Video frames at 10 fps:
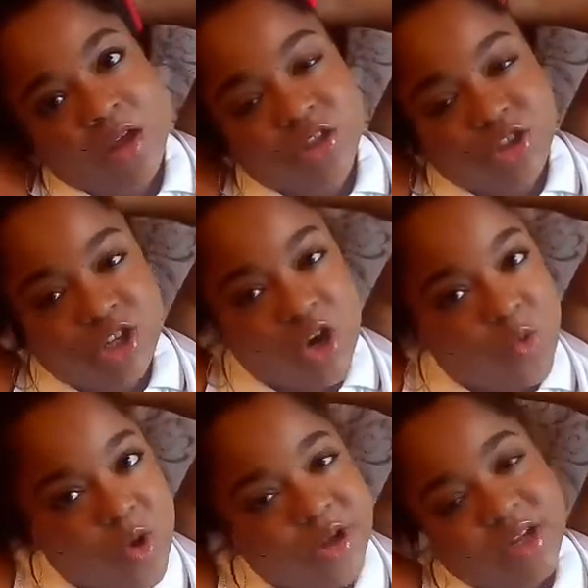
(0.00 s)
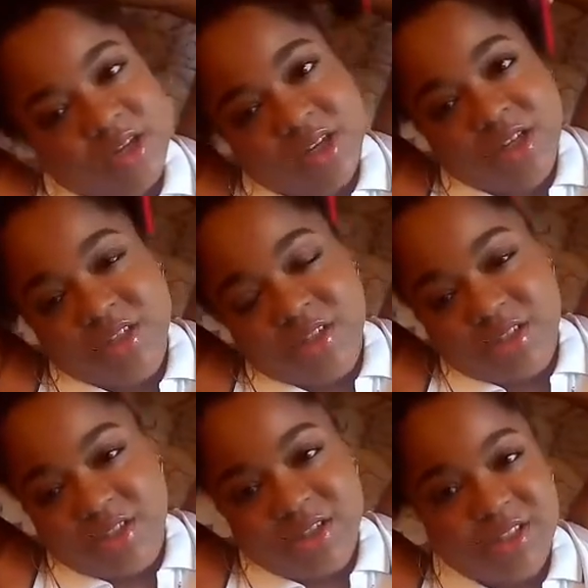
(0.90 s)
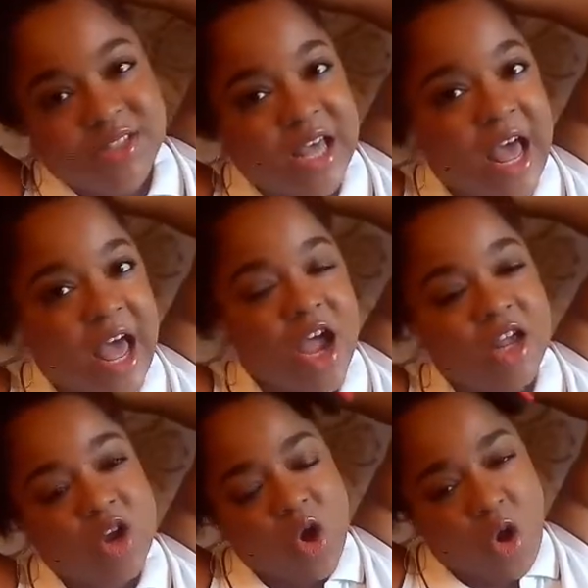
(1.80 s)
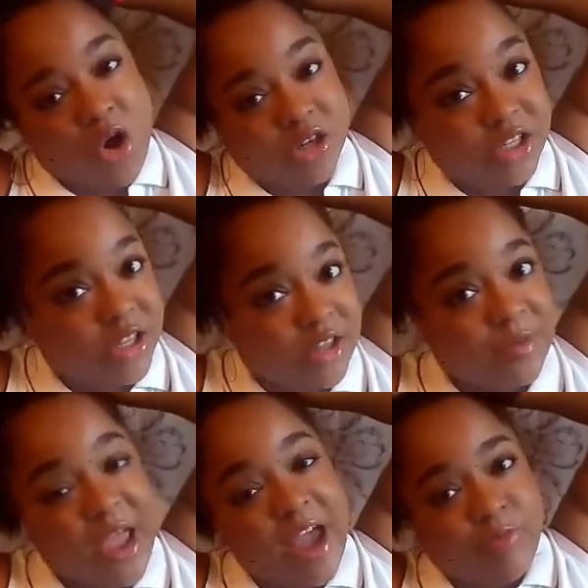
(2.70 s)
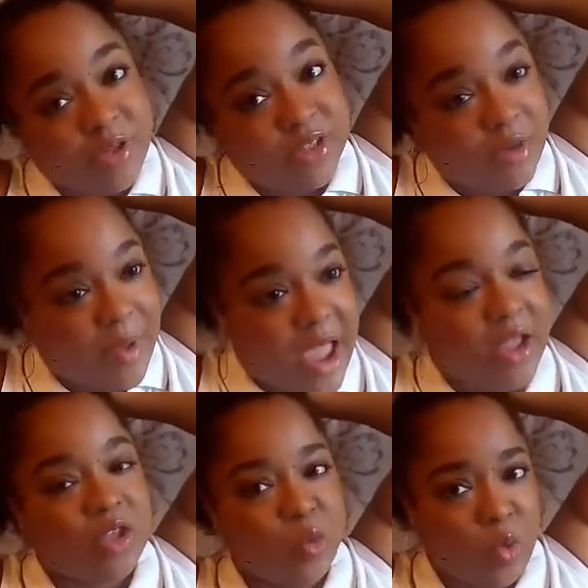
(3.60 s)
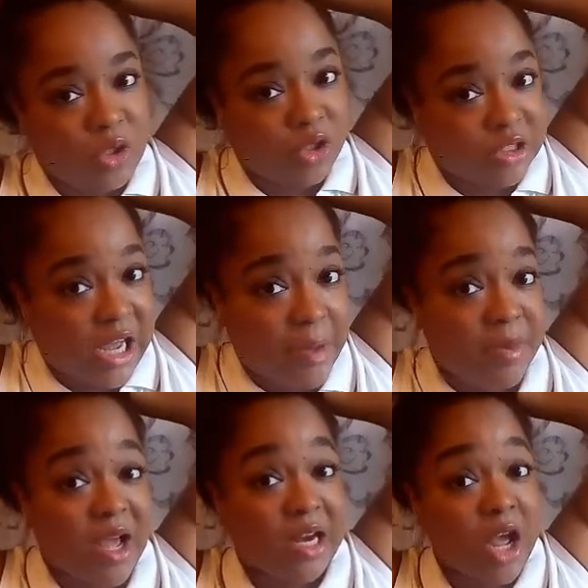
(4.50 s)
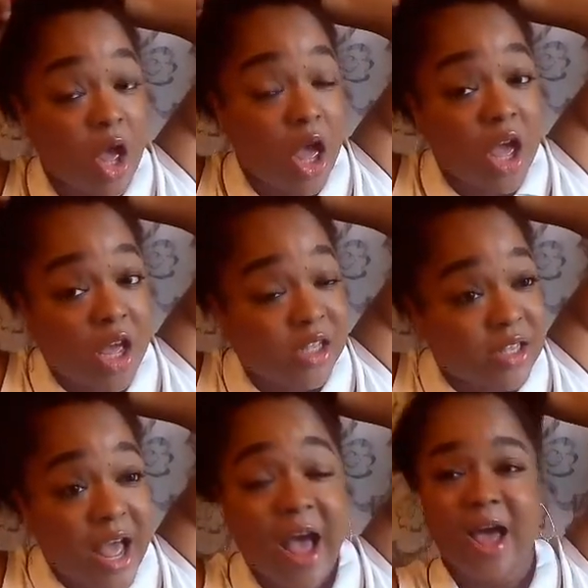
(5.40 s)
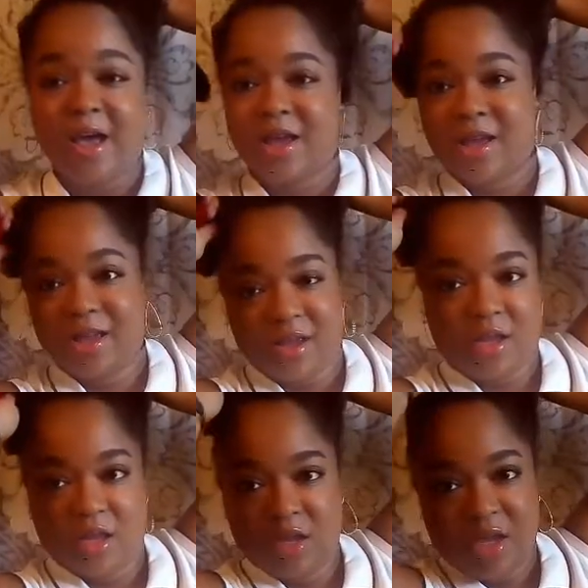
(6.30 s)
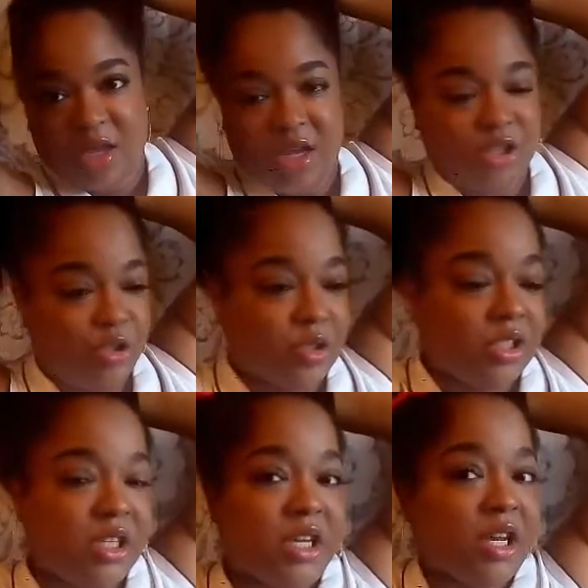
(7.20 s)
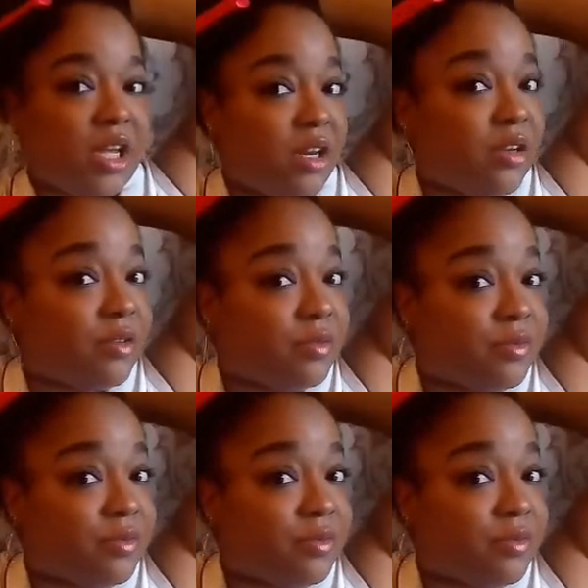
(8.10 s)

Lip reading: because you don't want it to the side or to the halfway to the back. You want your top knot as high as you can get it.